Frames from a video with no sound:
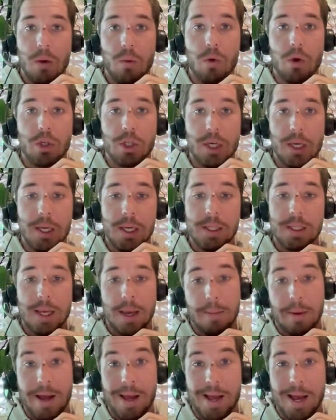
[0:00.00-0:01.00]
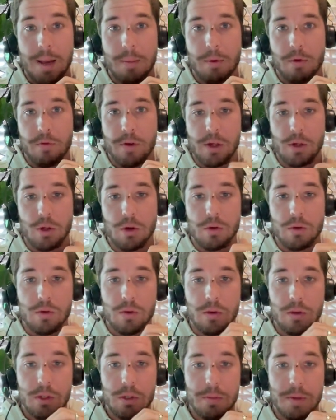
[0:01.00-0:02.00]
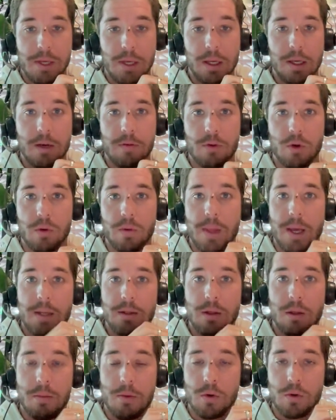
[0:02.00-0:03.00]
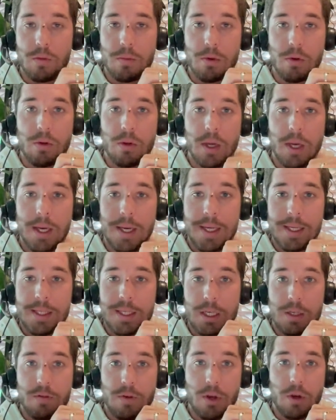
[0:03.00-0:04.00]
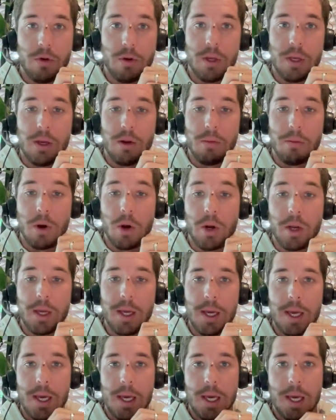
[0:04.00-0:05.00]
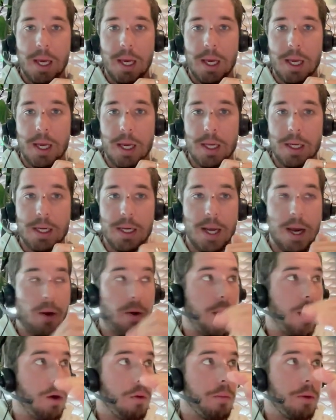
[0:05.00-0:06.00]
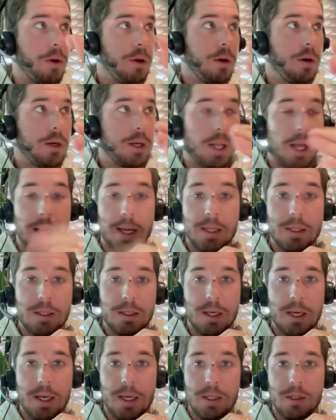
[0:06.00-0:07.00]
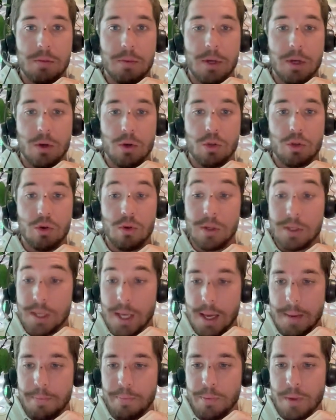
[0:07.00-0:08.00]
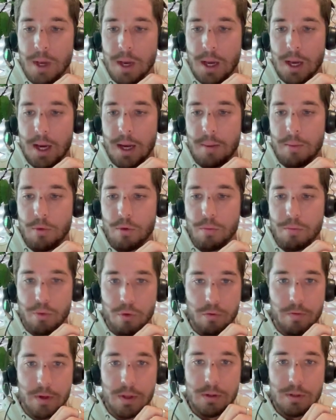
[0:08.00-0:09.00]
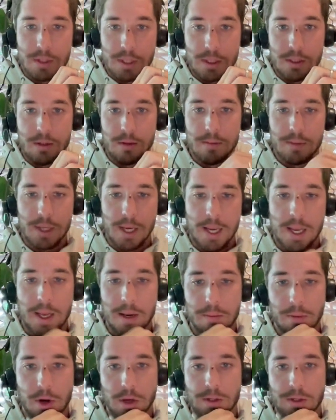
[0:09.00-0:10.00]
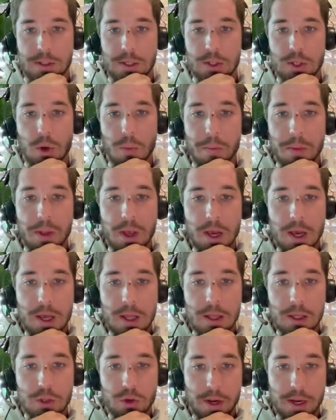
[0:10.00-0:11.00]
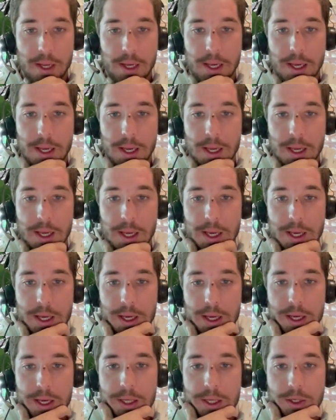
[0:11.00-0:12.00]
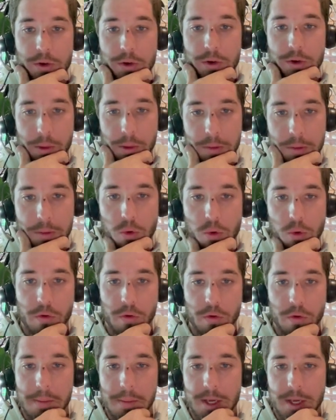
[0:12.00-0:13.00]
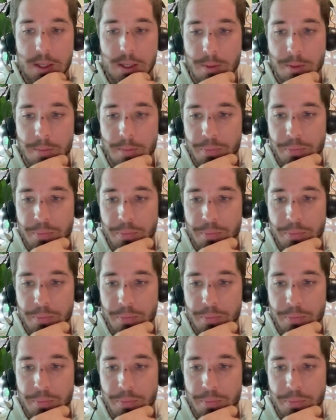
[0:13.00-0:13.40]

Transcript: which is M.I.I. Professional Speaking. I've grown that to the multiple six-figure a year mark and now help clients and speakers do the same through proven systems and processes. So this training is incredibly important, right? Because